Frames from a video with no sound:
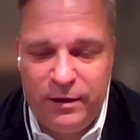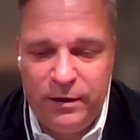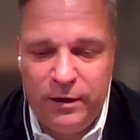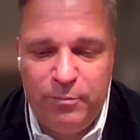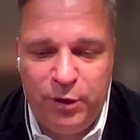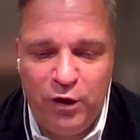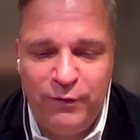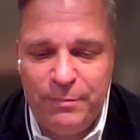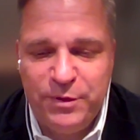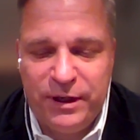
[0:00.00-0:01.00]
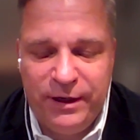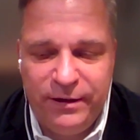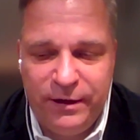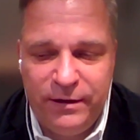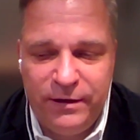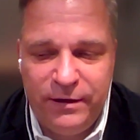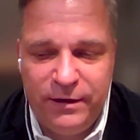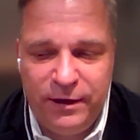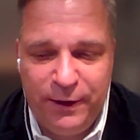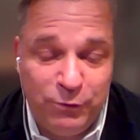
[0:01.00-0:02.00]
website, and
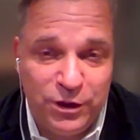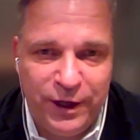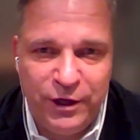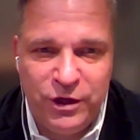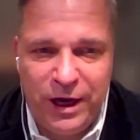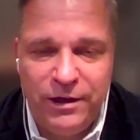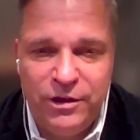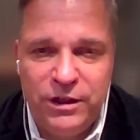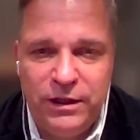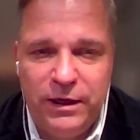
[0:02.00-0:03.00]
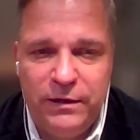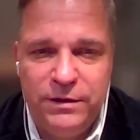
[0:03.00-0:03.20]
that was ThinkGeoEnergy,